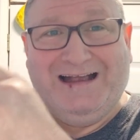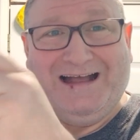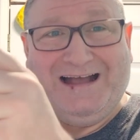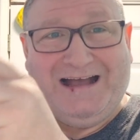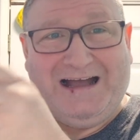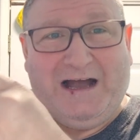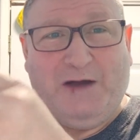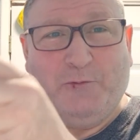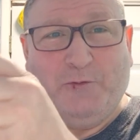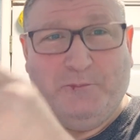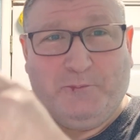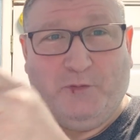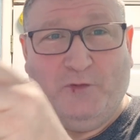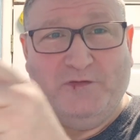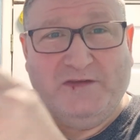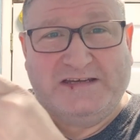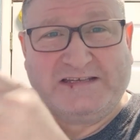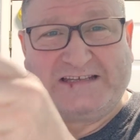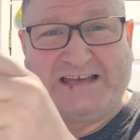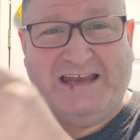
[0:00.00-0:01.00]
I would put
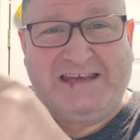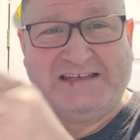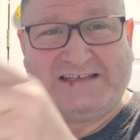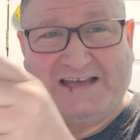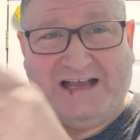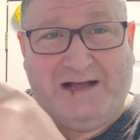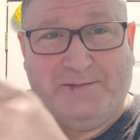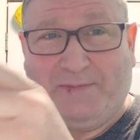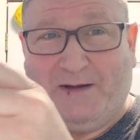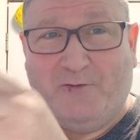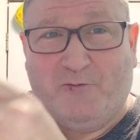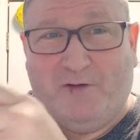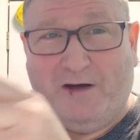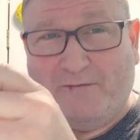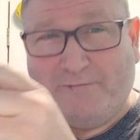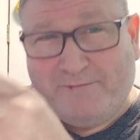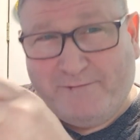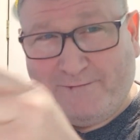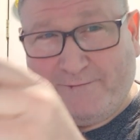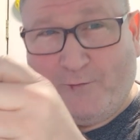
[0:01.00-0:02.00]
the scent at about a
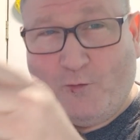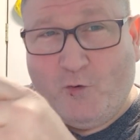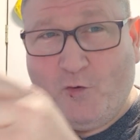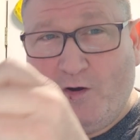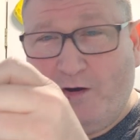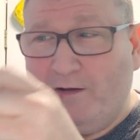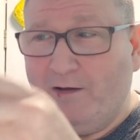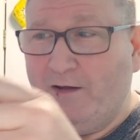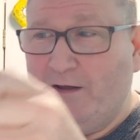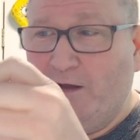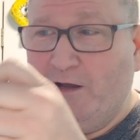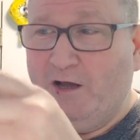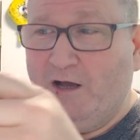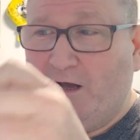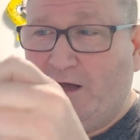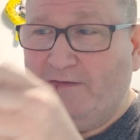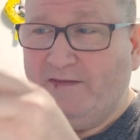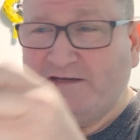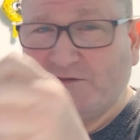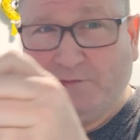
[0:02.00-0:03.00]
4
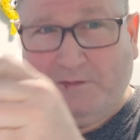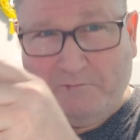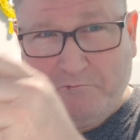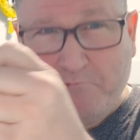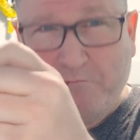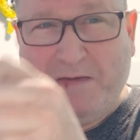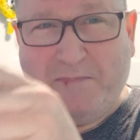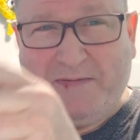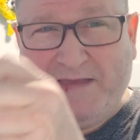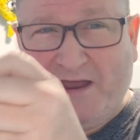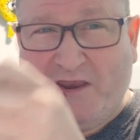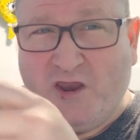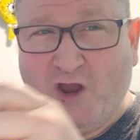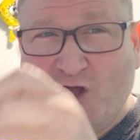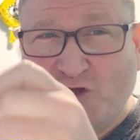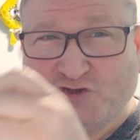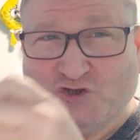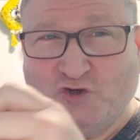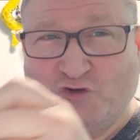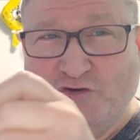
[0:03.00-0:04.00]
on this one, maybe a
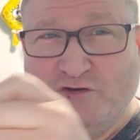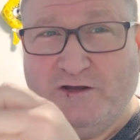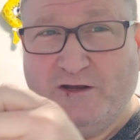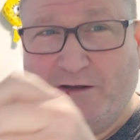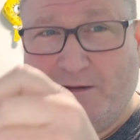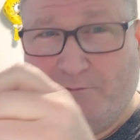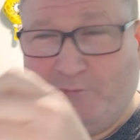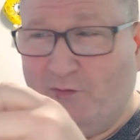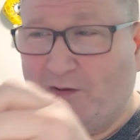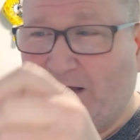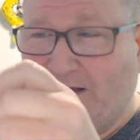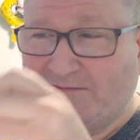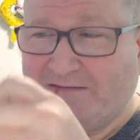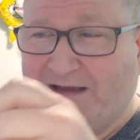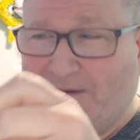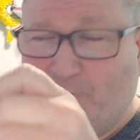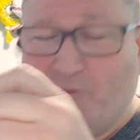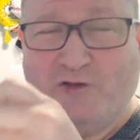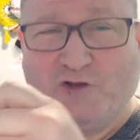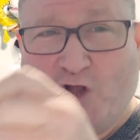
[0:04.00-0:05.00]
notch under, but
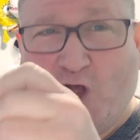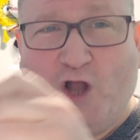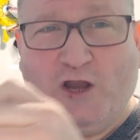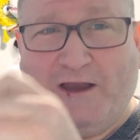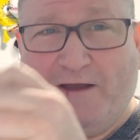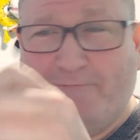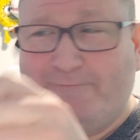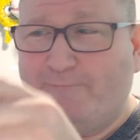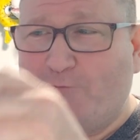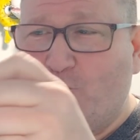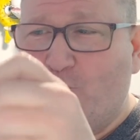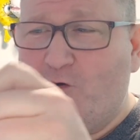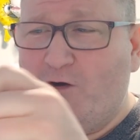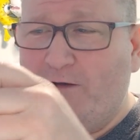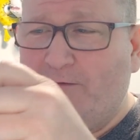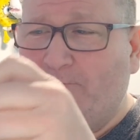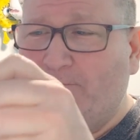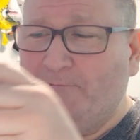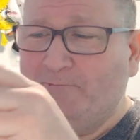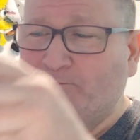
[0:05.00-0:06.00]
I will call it a
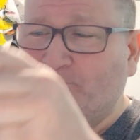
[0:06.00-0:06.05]
4.